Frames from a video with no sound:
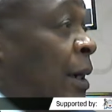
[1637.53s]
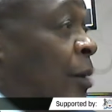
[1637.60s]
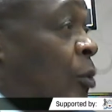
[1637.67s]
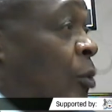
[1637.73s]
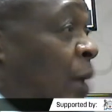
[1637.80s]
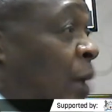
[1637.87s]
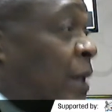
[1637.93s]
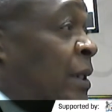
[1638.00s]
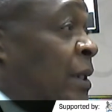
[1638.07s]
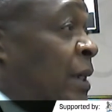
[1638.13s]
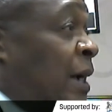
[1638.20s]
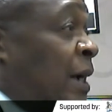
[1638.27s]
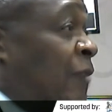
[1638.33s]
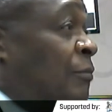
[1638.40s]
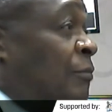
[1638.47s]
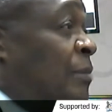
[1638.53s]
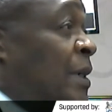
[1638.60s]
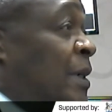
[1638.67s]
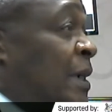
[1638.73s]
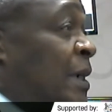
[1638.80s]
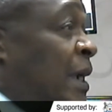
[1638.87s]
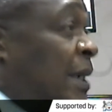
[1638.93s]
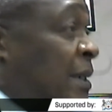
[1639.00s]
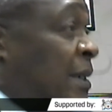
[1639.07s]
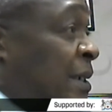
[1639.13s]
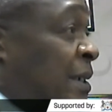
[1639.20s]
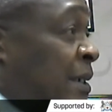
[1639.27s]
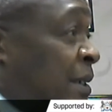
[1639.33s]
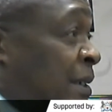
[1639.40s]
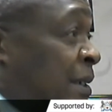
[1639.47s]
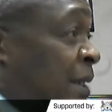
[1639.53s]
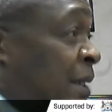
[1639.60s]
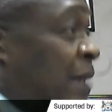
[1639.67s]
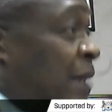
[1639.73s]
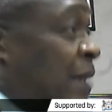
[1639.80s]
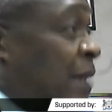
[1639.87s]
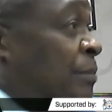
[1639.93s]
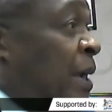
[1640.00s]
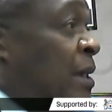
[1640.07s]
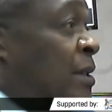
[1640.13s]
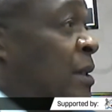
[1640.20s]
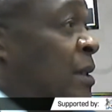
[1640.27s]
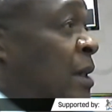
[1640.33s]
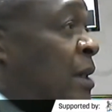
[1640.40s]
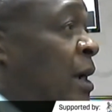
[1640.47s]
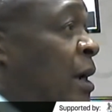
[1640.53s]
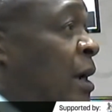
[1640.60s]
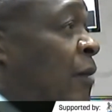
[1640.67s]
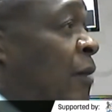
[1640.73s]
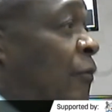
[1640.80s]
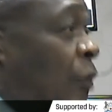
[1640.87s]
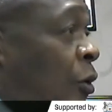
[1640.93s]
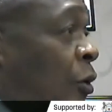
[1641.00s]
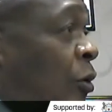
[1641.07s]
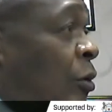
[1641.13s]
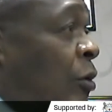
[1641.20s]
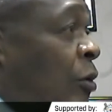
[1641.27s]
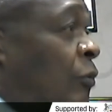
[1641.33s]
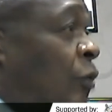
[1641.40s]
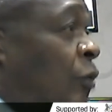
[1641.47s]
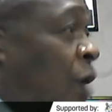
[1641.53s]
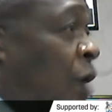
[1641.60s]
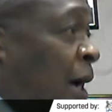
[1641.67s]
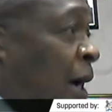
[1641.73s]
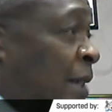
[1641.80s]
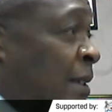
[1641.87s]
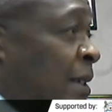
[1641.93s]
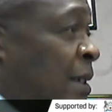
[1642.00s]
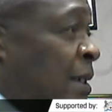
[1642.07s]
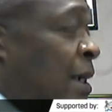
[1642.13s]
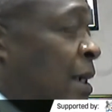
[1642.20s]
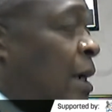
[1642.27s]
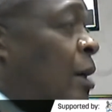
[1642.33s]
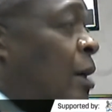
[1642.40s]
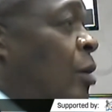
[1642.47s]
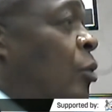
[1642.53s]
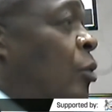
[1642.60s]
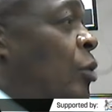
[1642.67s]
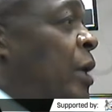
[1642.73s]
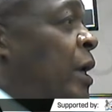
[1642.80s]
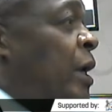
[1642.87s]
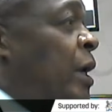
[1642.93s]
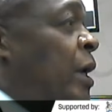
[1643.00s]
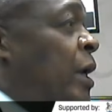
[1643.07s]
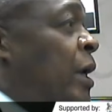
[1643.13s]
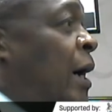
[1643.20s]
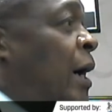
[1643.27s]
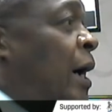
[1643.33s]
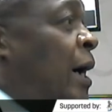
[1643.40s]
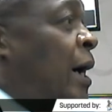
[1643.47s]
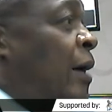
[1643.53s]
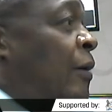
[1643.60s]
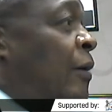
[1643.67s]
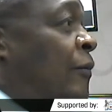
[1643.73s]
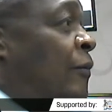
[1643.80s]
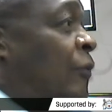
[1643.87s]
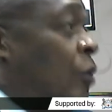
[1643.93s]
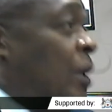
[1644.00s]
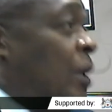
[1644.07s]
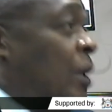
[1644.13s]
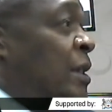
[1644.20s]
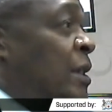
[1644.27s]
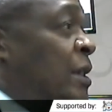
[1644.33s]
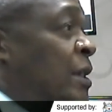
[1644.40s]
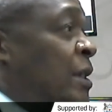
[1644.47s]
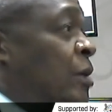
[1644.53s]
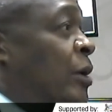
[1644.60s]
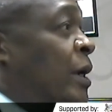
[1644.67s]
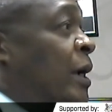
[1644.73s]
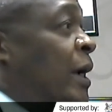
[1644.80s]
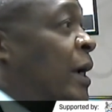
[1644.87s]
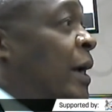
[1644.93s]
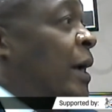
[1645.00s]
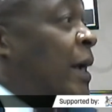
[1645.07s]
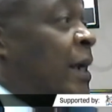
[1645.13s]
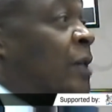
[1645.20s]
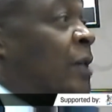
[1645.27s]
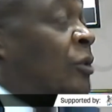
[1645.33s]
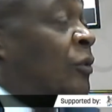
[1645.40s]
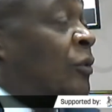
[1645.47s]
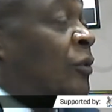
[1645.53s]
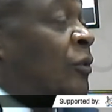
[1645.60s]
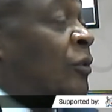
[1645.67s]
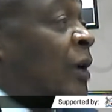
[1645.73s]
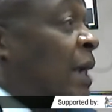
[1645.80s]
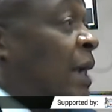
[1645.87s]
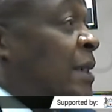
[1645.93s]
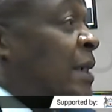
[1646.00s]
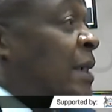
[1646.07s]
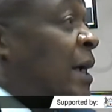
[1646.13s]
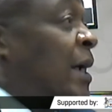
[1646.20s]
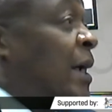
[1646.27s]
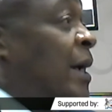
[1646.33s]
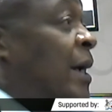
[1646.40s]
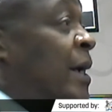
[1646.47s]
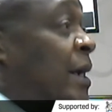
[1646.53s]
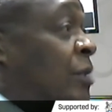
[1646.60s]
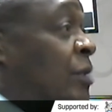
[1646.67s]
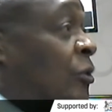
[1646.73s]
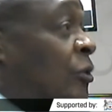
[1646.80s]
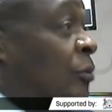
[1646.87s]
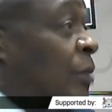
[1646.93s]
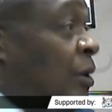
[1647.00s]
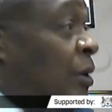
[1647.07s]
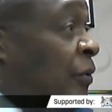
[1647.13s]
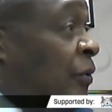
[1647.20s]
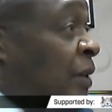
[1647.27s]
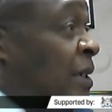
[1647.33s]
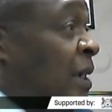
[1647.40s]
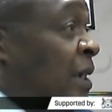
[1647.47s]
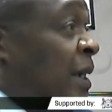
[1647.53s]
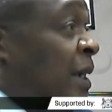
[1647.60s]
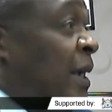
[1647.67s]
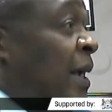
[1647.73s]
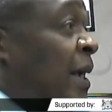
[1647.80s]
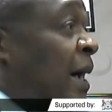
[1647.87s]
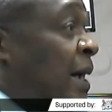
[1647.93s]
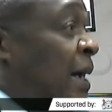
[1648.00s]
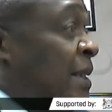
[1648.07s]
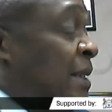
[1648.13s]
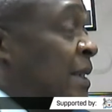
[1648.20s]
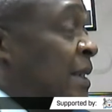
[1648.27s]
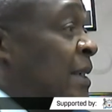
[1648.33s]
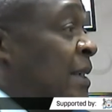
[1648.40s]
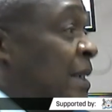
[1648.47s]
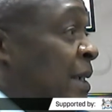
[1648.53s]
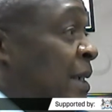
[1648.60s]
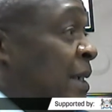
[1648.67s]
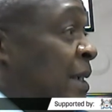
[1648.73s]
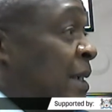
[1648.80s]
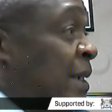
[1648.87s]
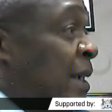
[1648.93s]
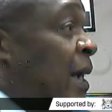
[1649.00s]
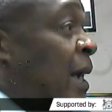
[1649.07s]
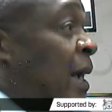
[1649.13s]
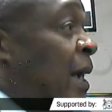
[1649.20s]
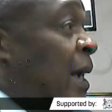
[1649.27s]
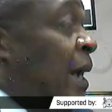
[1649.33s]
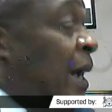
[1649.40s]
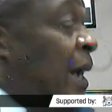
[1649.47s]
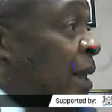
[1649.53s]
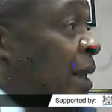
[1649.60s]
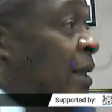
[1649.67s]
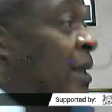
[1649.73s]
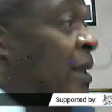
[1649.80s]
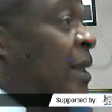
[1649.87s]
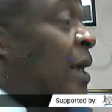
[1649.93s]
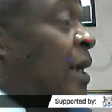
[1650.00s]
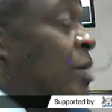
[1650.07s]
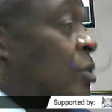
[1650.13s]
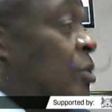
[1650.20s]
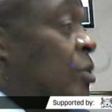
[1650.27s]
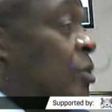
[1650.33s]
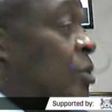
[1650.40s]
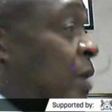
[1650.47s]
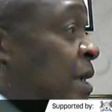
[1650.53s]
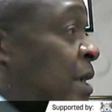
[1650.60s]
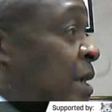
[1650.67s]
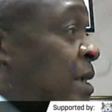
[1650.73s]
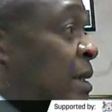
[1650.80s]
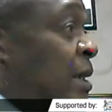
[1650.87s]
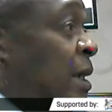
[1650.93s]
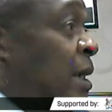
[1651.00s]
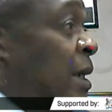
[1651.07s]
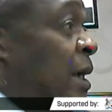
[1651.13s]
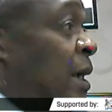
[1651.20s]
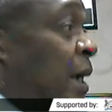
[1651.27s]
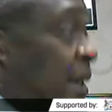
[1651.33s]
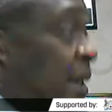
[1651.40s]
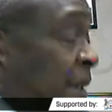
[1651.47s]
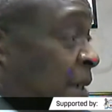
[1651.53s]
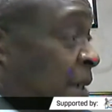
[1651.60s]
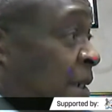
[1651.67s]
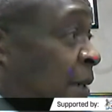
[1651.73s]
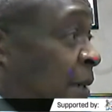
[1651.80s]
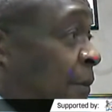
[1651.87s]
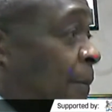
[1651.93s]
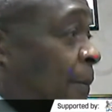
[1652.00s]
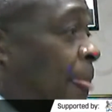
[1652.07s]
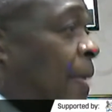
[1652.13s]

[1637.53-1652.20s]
what the government has set pace for us. We are focusing on areas of agriculture, areas of manufacturing, ICT, health, education, etc.